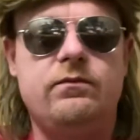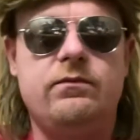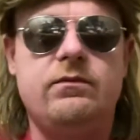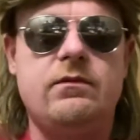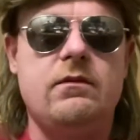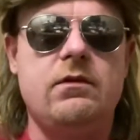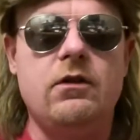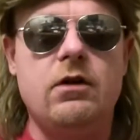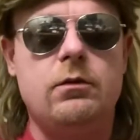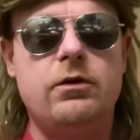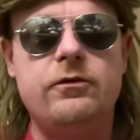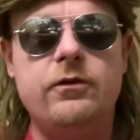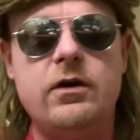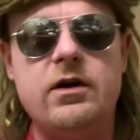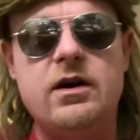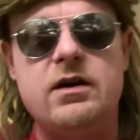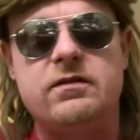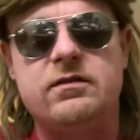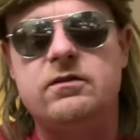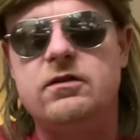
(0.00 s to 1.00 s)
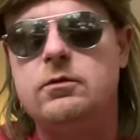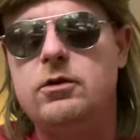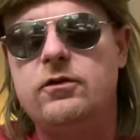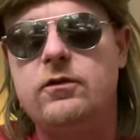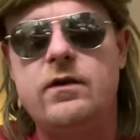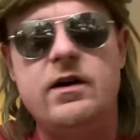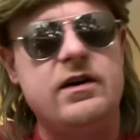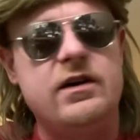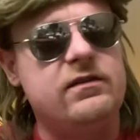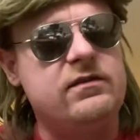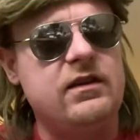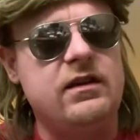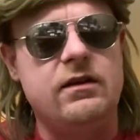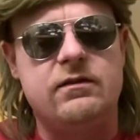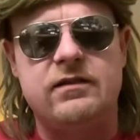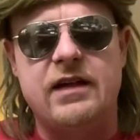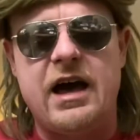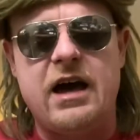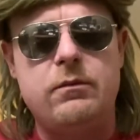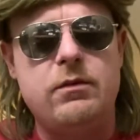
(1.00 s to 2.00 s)
normal voice. And
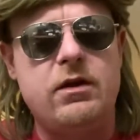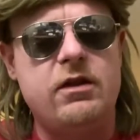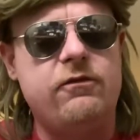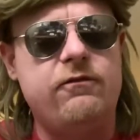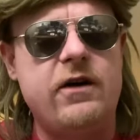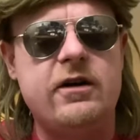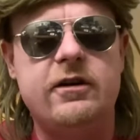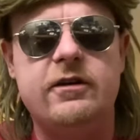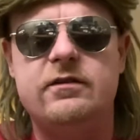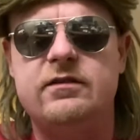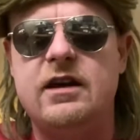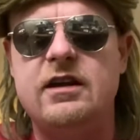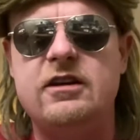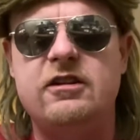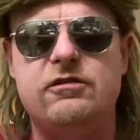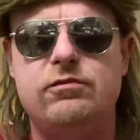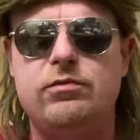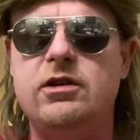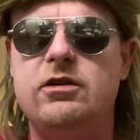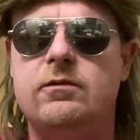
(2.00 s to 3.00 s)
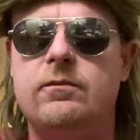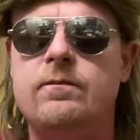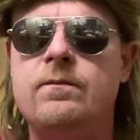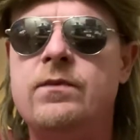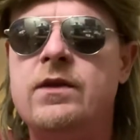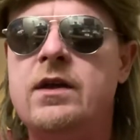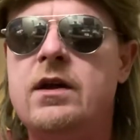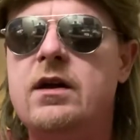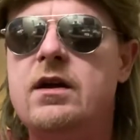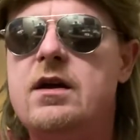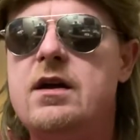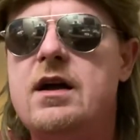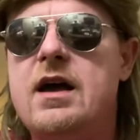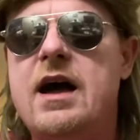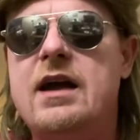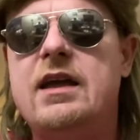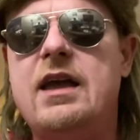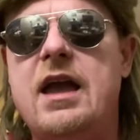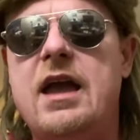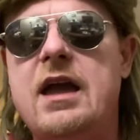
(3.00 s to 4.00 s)
as loud motherfuckers, I just mute them.
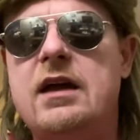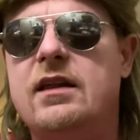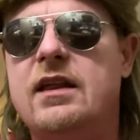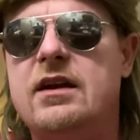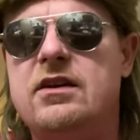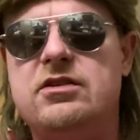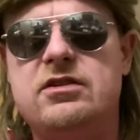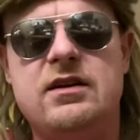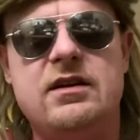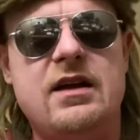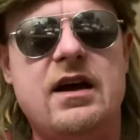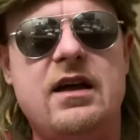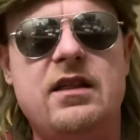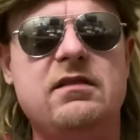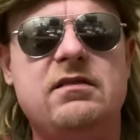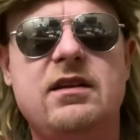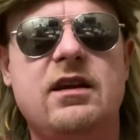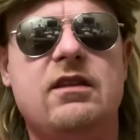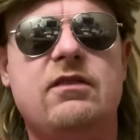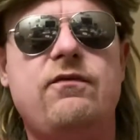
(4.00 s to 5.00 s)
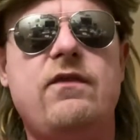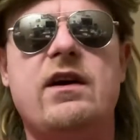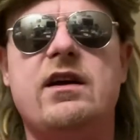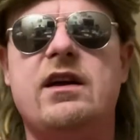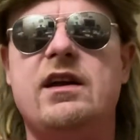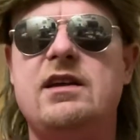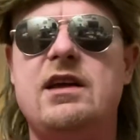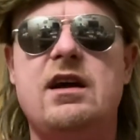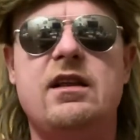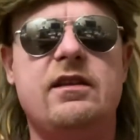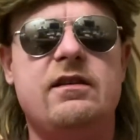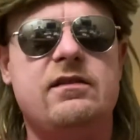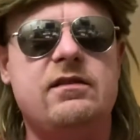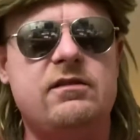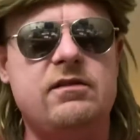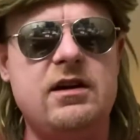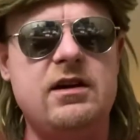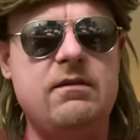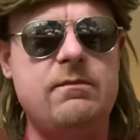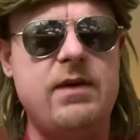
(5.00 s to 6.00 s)
I can't handle that shit. Now these kids fucking yelling and
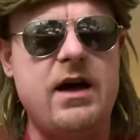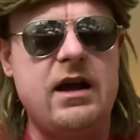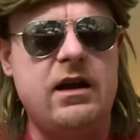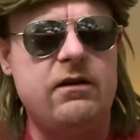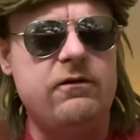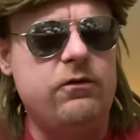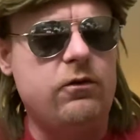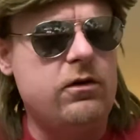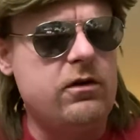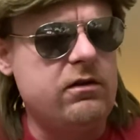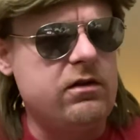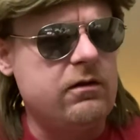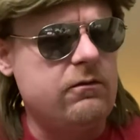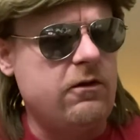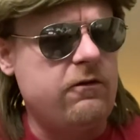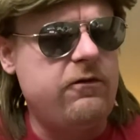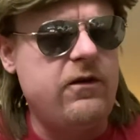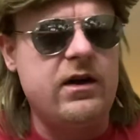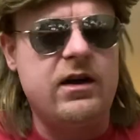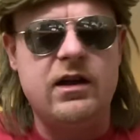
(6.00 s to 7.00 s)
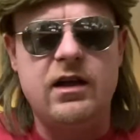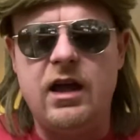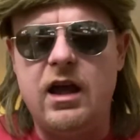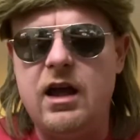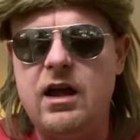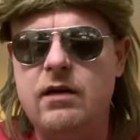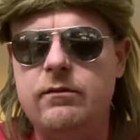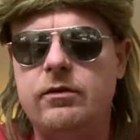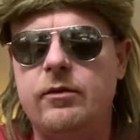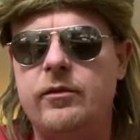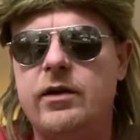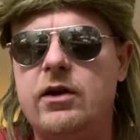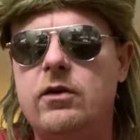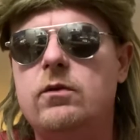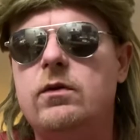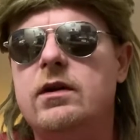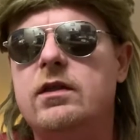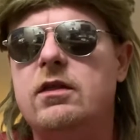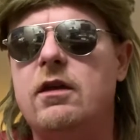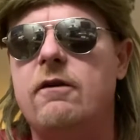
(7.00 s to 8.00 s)
screaming back and forth over fucking games. I'm like,
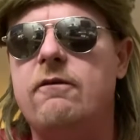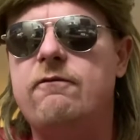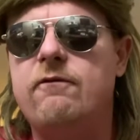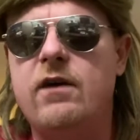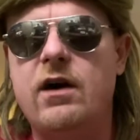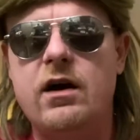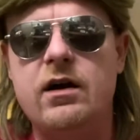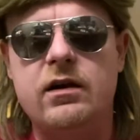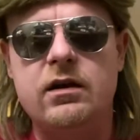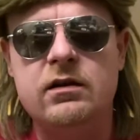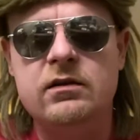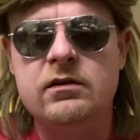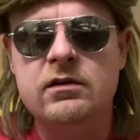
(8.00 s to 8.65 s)
what the fuck?